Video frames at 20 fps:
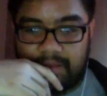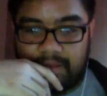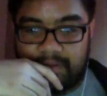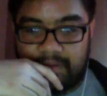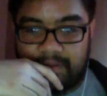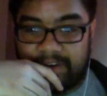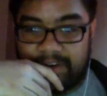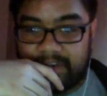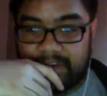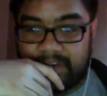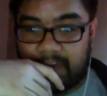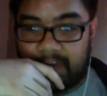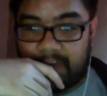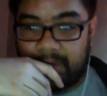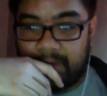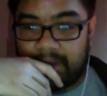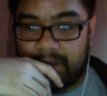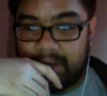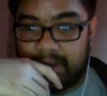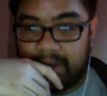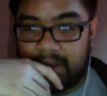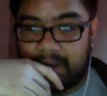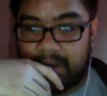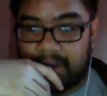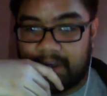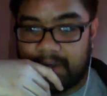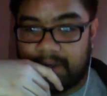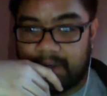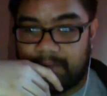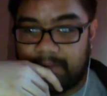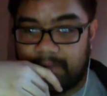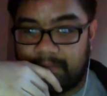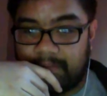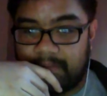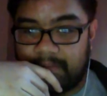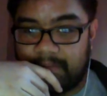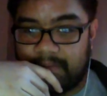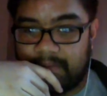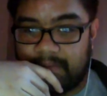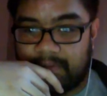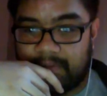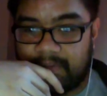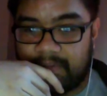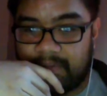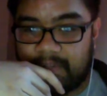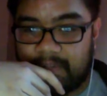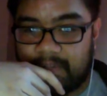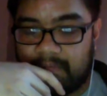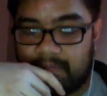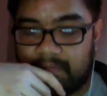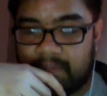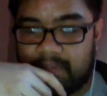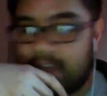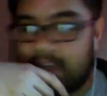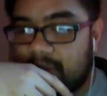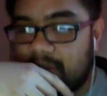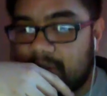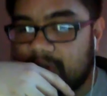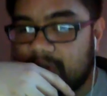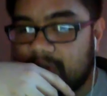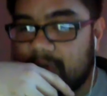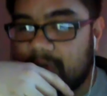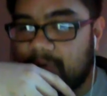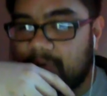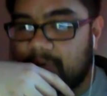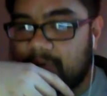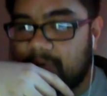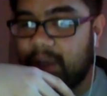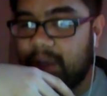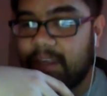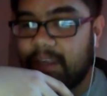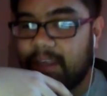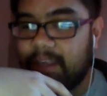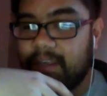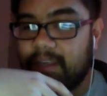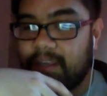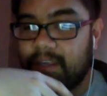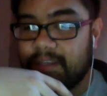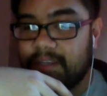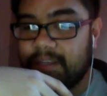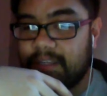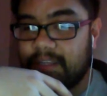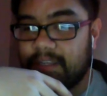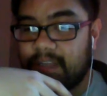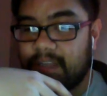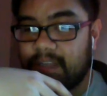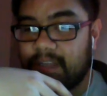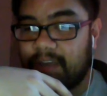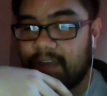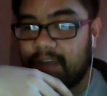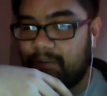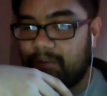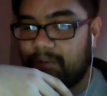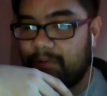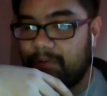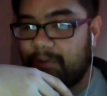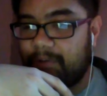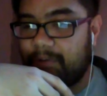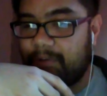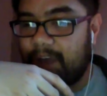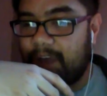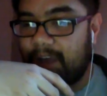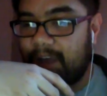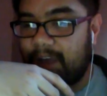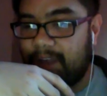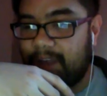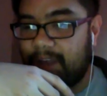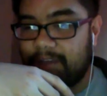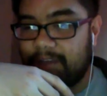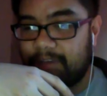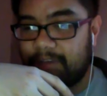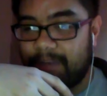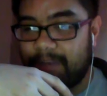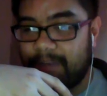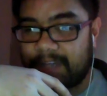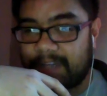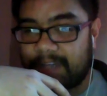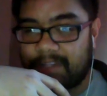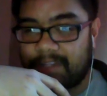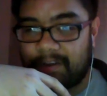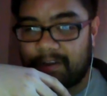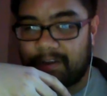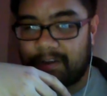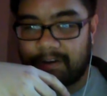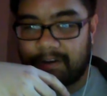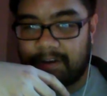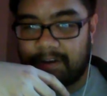you hear sobbing, just gentle crying over near the Black Star.